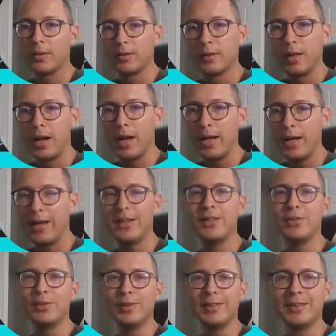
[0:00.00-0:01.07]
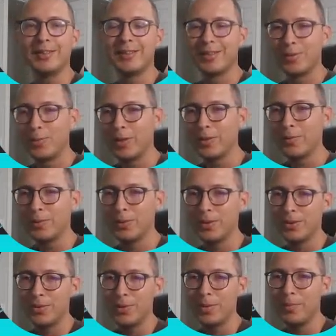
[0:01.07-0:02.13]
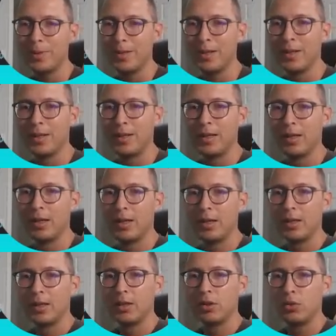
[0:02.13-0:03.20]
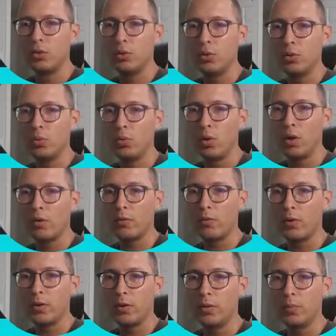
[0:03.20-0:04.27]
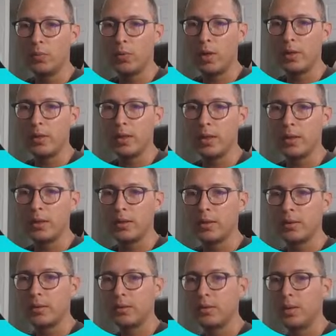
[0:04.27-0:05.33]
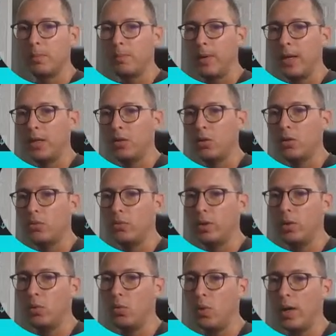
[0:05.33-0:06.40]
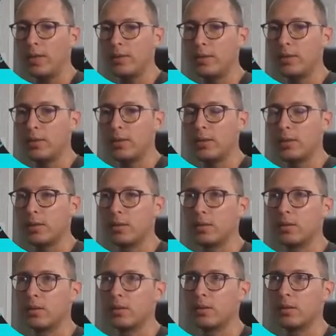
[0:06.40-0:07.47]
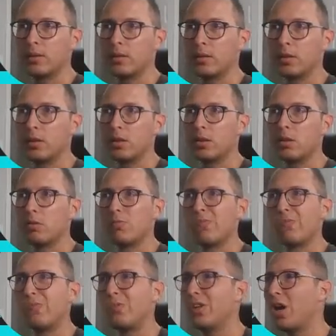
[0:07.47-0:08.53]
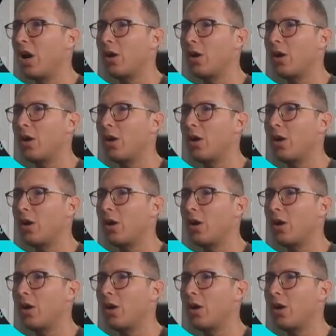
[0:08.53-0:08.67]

hi, how you doing? Welcome to the stream. Do you work for new project depend on request? Not